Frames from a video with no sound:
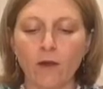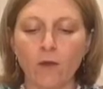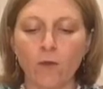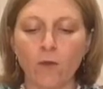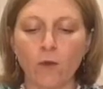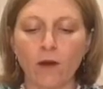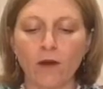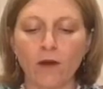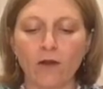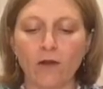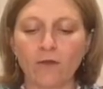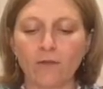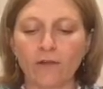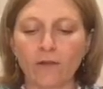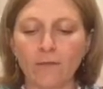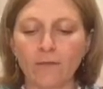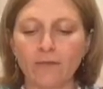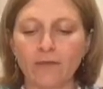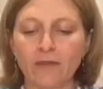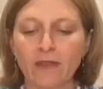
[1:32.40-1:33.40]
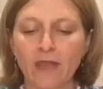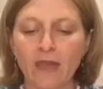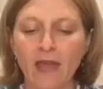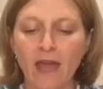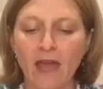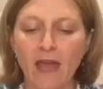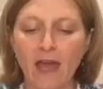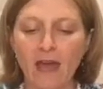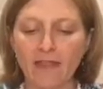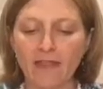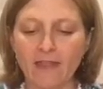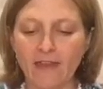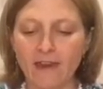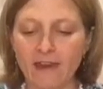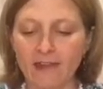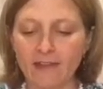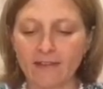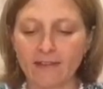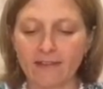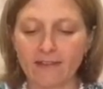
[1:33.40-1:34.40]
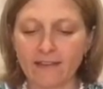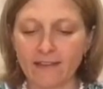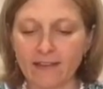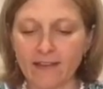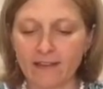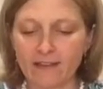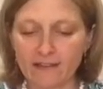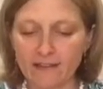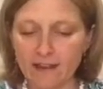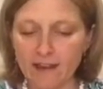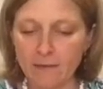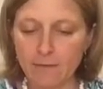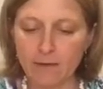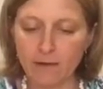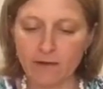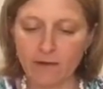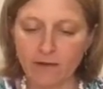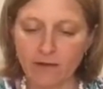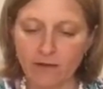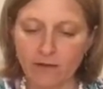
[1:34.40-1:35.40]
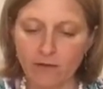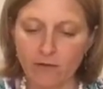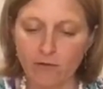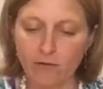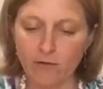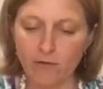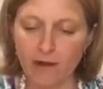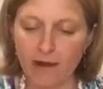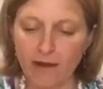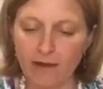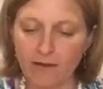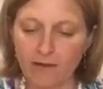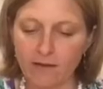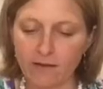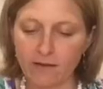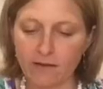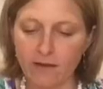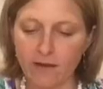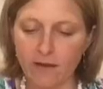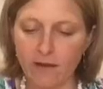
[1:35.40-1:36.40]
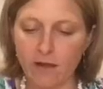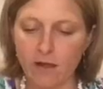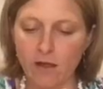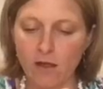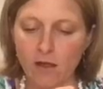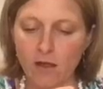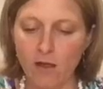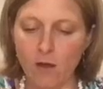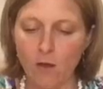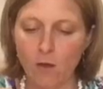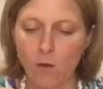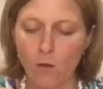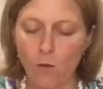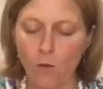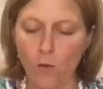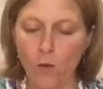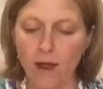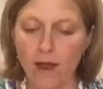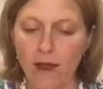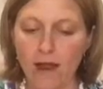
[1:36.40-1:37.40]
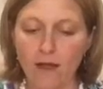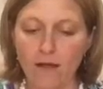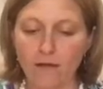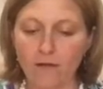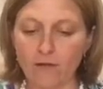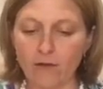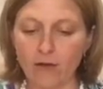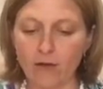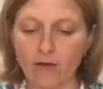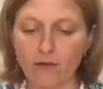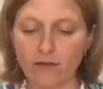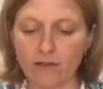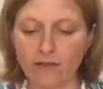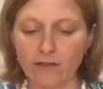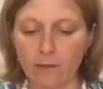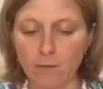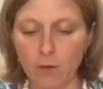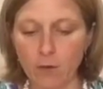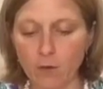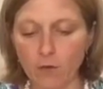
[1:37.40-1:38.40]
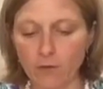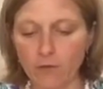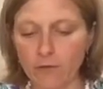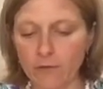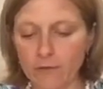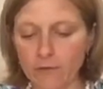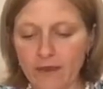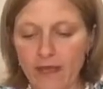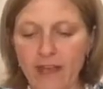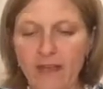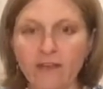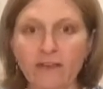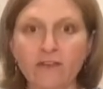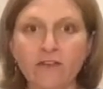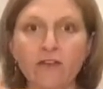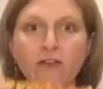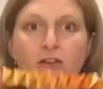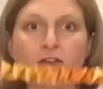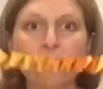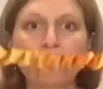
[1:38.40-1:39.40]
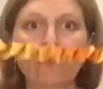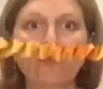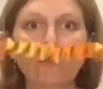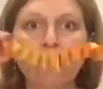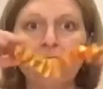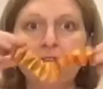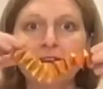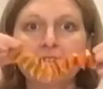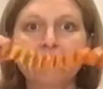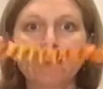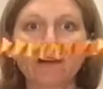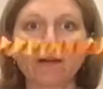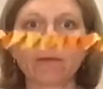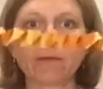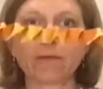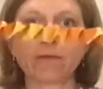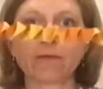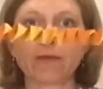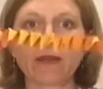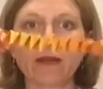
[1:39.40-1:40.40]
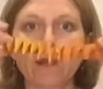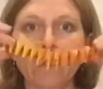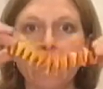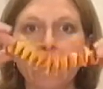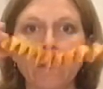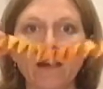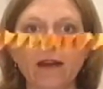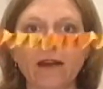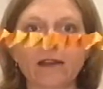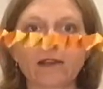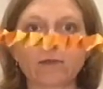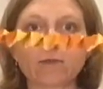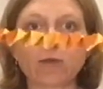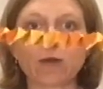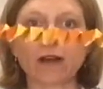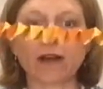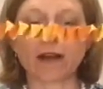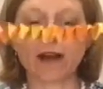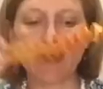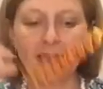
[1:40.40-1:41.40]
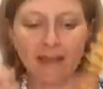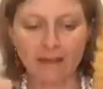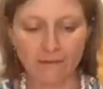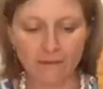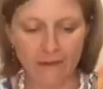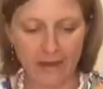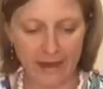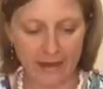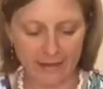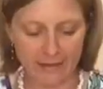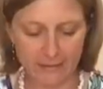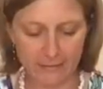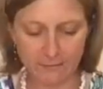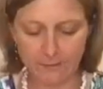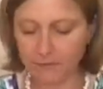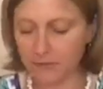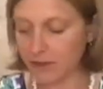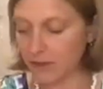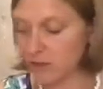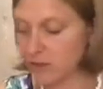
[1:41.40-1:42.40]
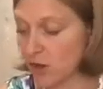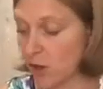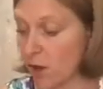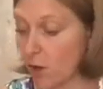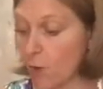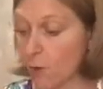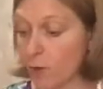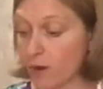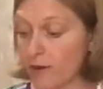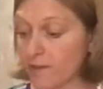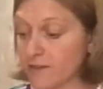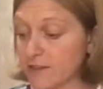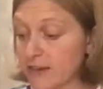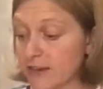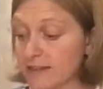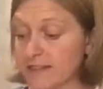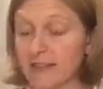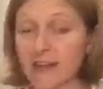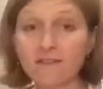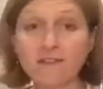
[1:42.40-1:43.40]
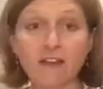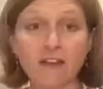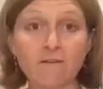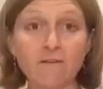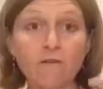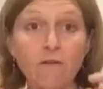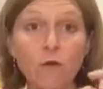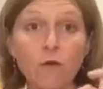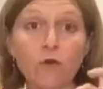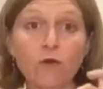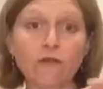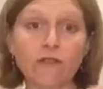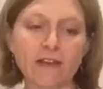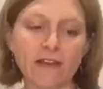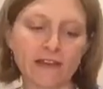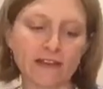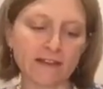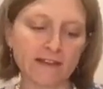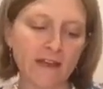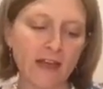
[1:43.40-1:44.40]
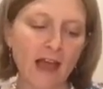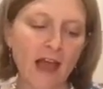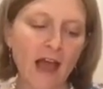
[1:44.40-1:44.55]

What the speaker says: one over. And then, as I said, the stapler is a great way of closing them off. And so you create a spring-like effect. So what I've done is I've done 4 of these.